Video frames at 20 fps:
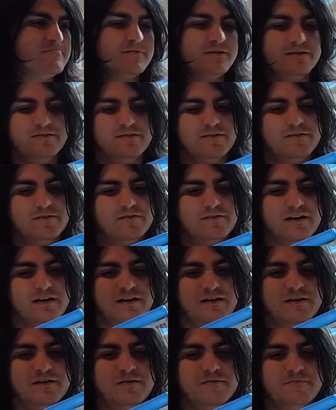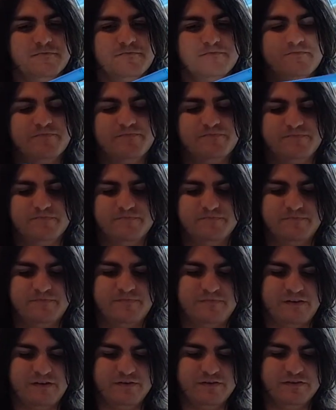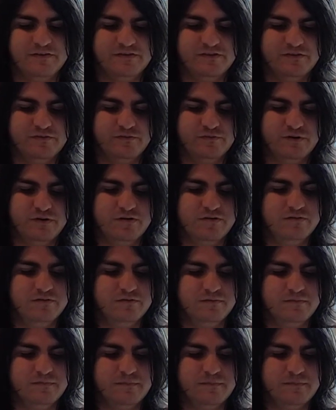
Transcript: Then there's found this as well.